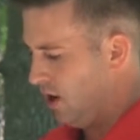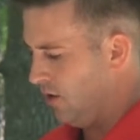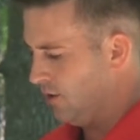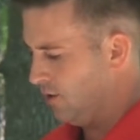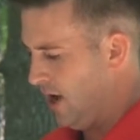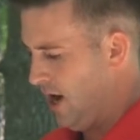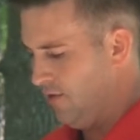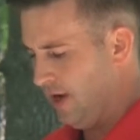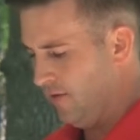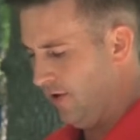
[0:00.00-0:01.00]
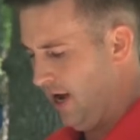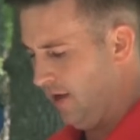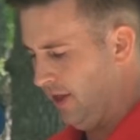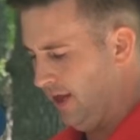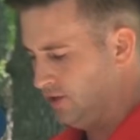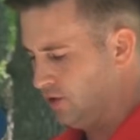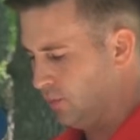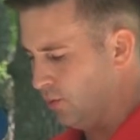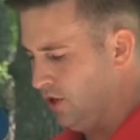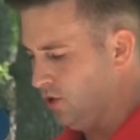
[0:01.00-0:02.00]
on the ground that it violates
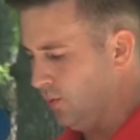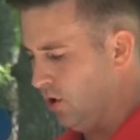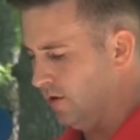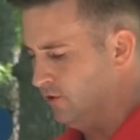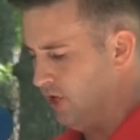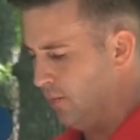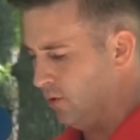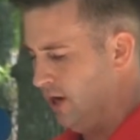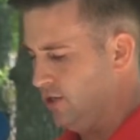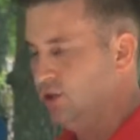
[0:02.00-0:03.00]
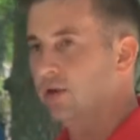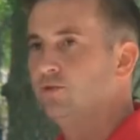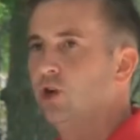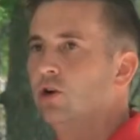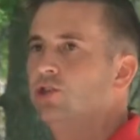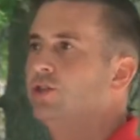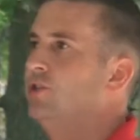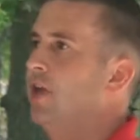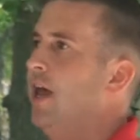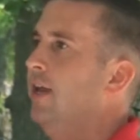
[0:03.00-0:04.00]
the principle of separation of church and
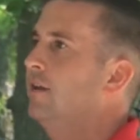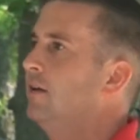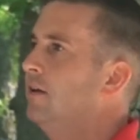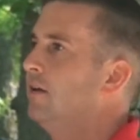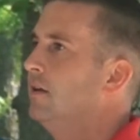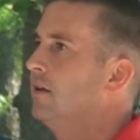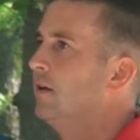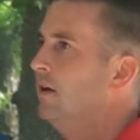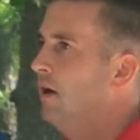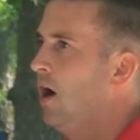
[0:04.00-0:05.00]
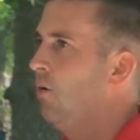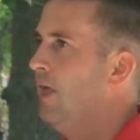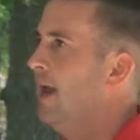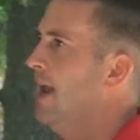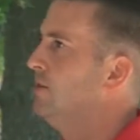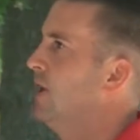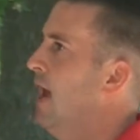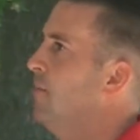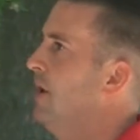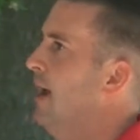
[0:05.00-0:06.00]
state. Oh, well, that hasn't
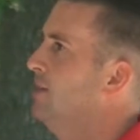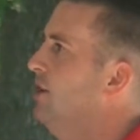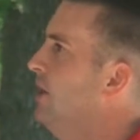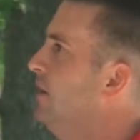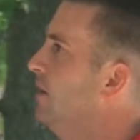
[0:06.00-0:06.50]
happened, has it?